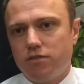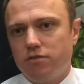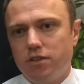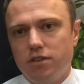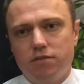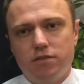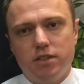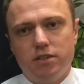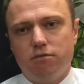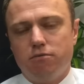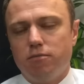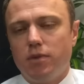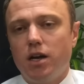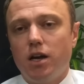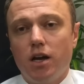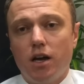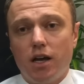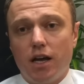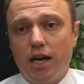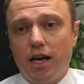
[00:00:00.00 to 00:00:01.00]
fifty
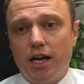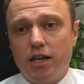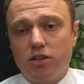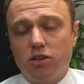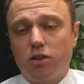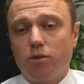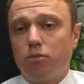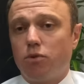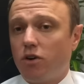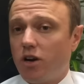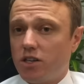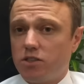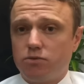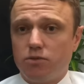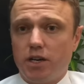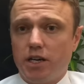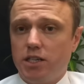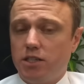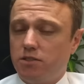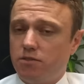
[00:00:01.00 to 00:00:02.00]
dollar uh, price
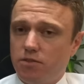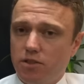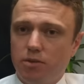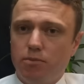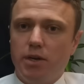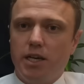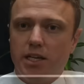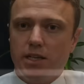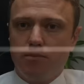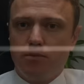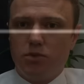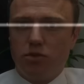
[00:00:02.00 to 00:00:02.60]
range for the medium